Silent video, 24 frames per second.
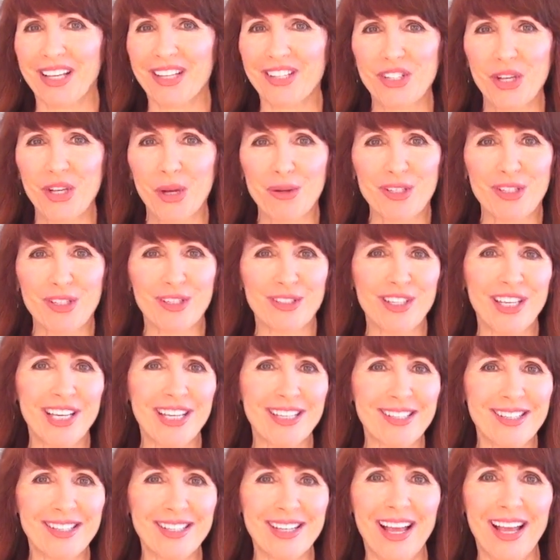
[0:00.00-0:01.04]
So until
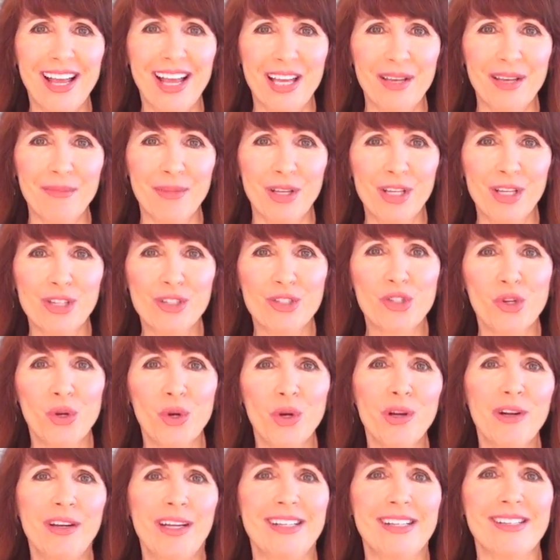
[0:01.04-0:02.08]
next time,
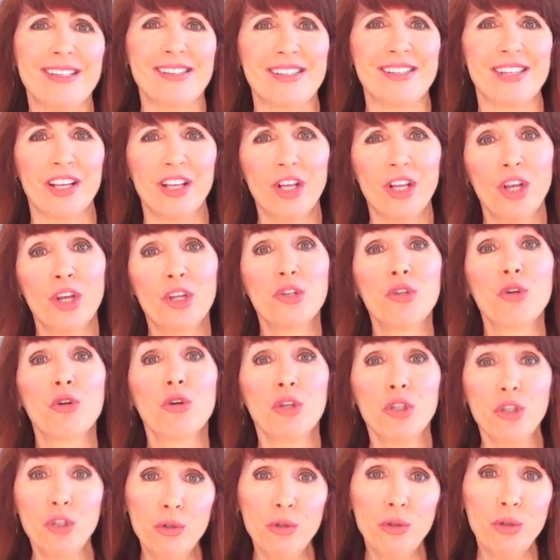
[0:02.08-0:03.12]
Taurus,
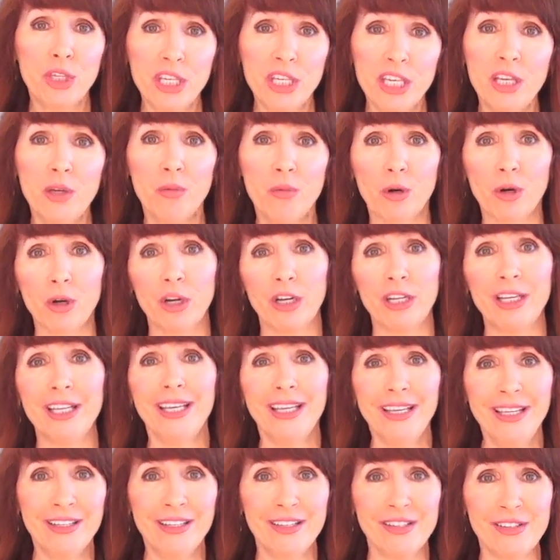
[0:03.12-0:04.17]
your new keyword
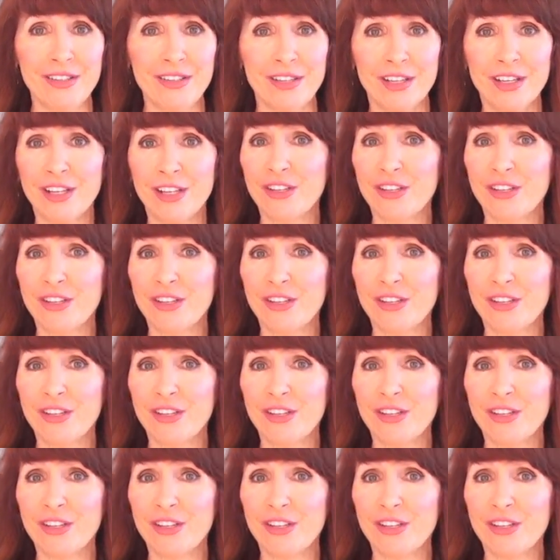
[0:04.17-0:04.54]
is